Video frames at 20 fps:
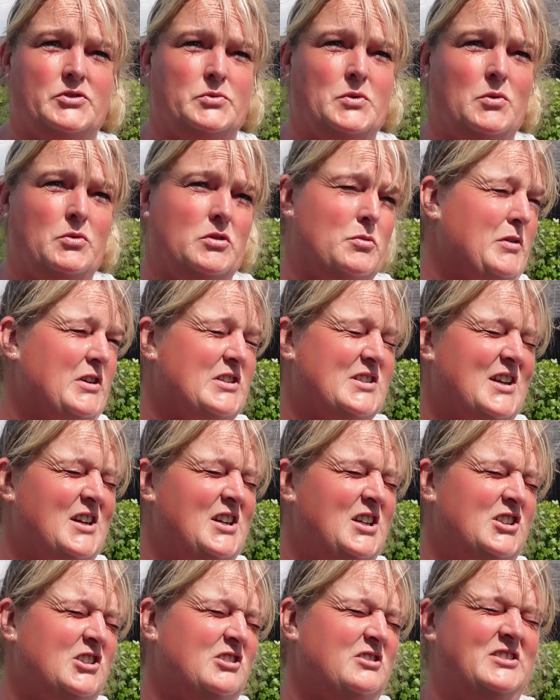as well with a big
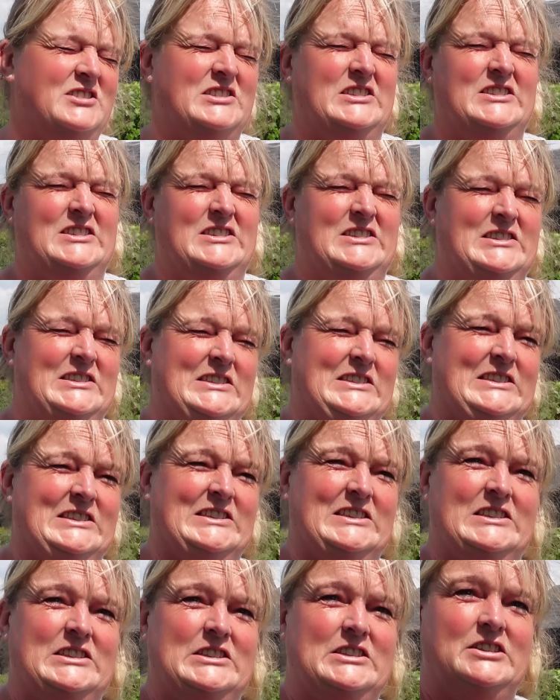sale on. What's that?
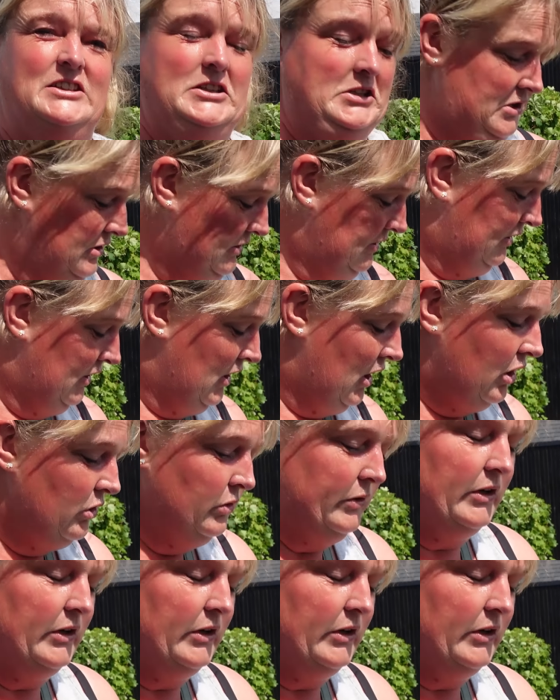Oh,